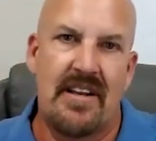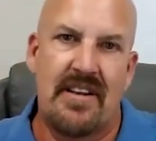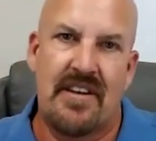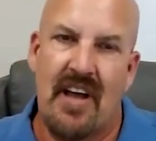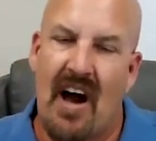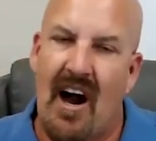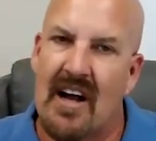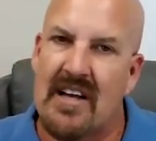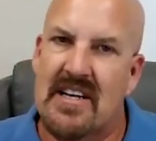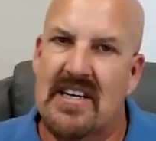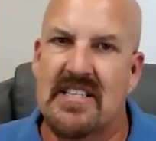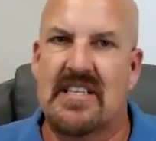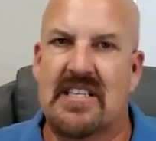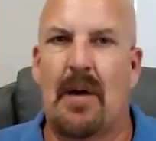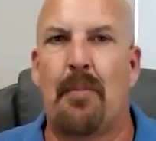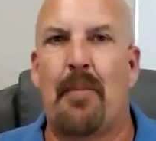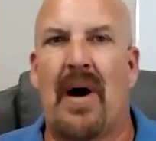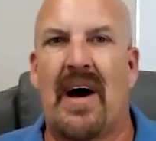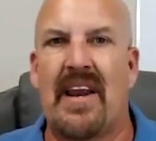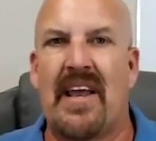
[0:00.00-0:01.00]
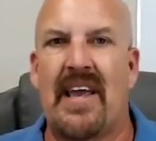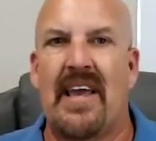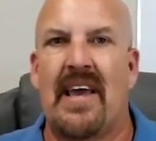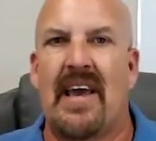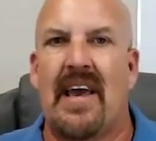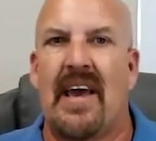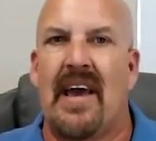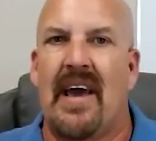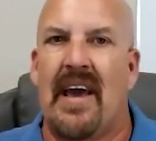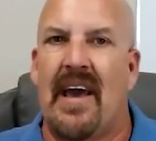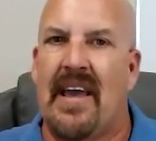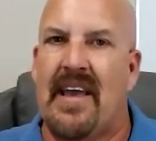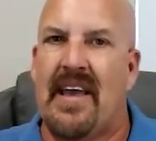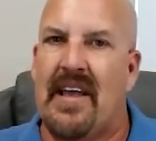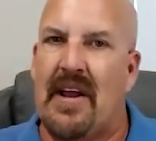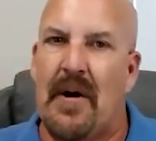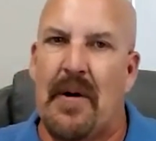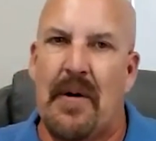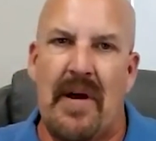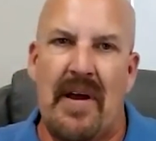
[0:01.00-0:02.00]
talk to somebody,
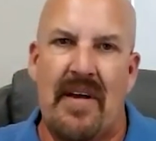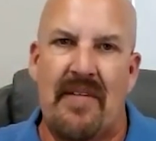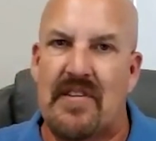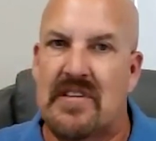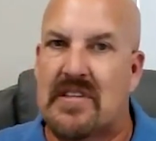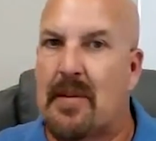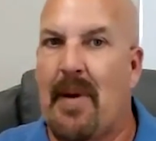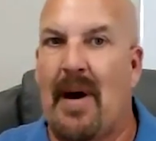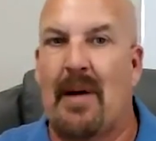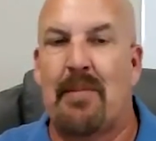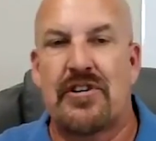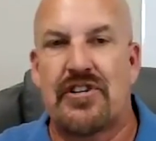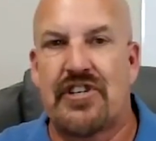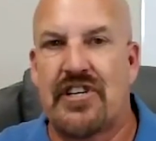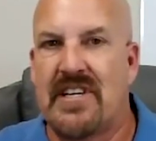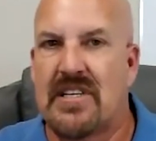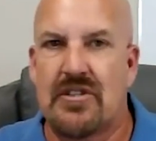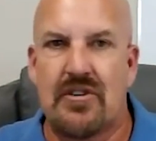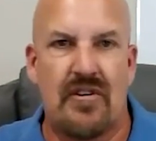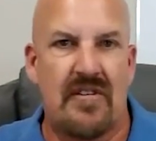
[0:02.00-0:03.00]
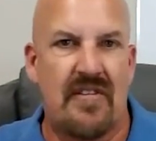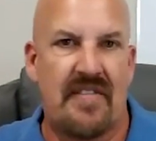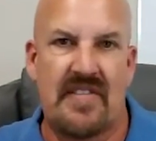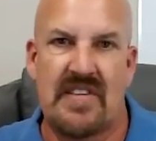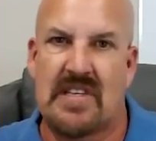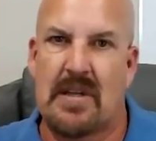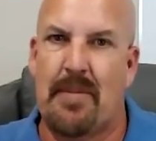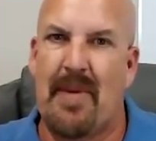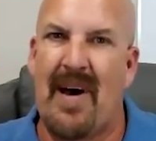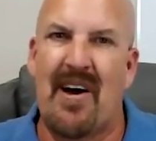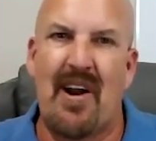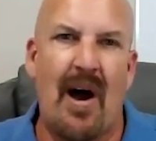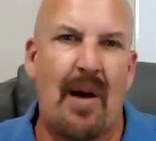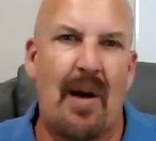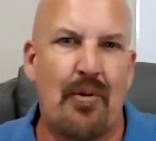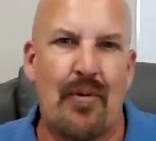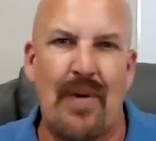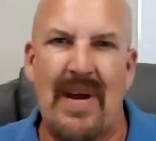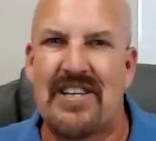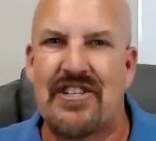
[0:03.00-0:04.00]
if it's about machines or if it's about
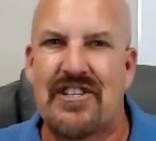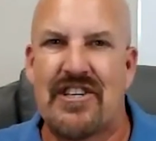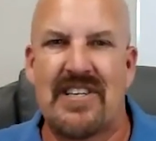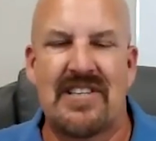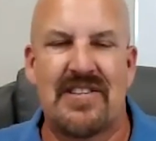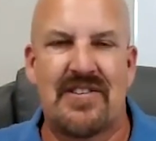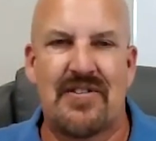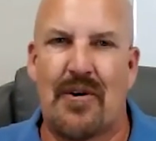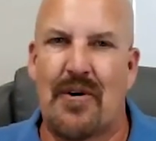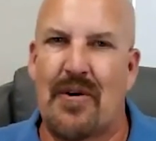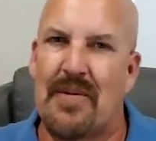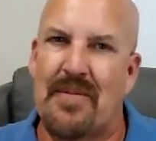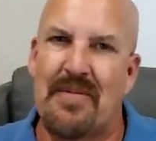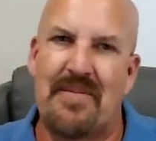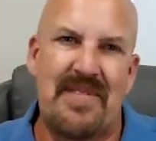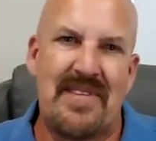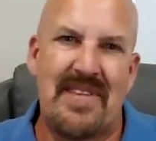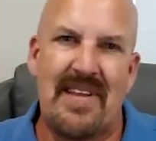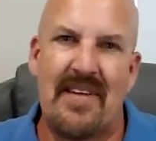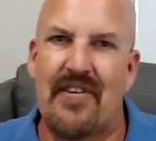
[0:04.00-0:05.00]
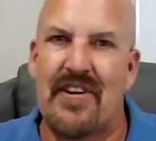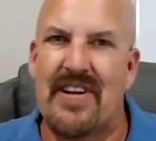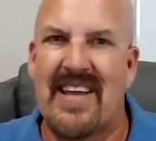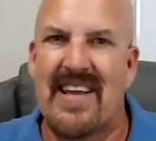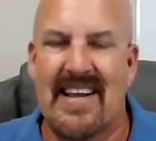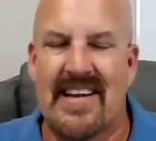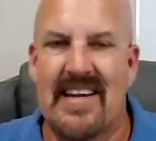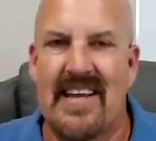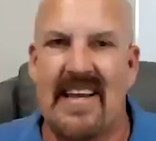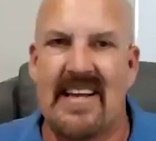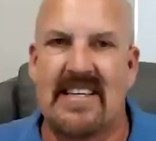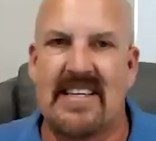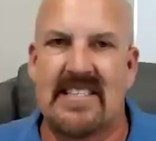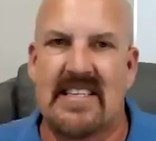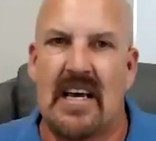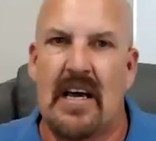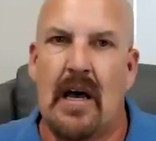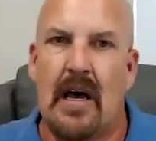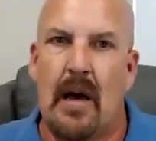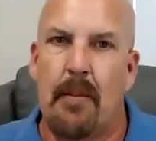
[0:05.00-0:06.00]
operations or different techniques,
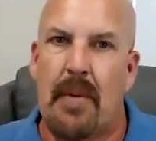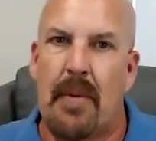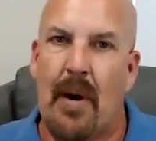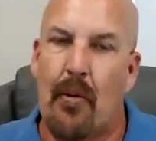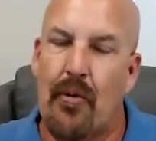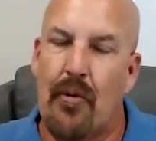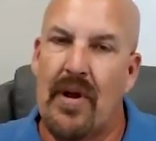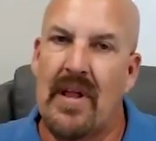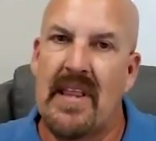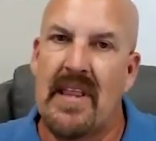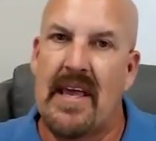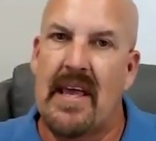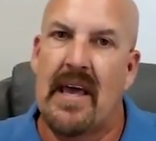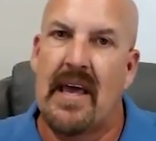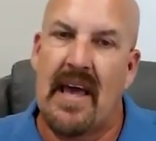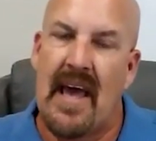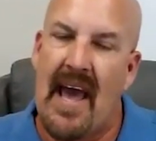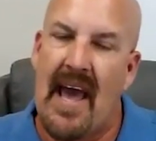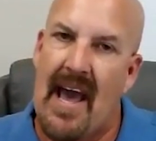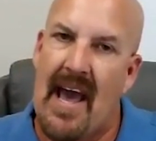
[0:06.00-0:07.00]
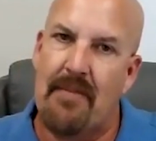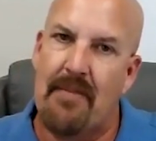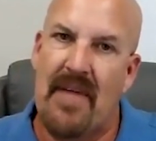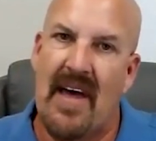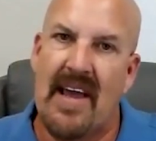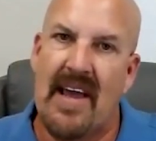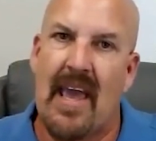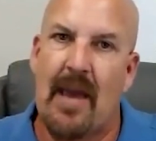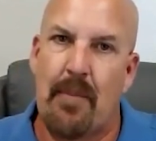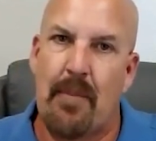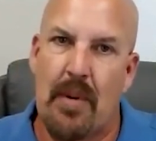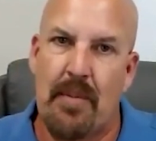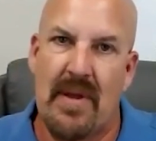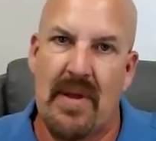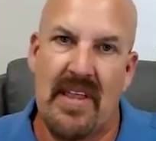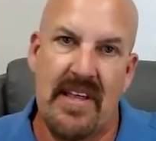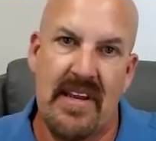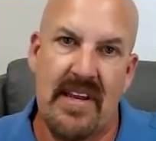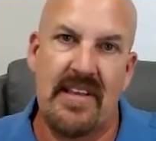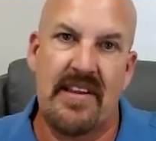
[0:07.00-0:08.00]
but really have that
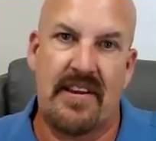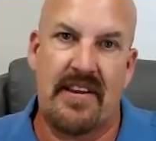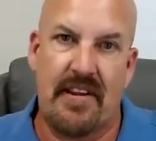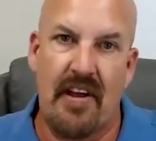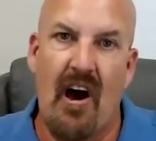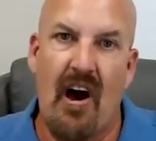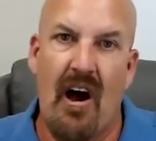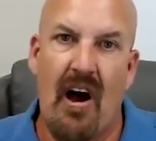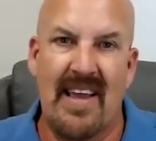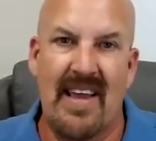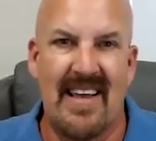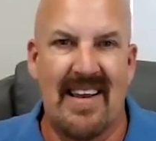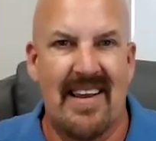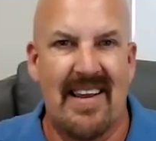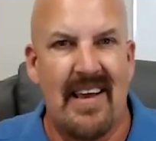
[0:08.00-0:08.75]
capability to talk.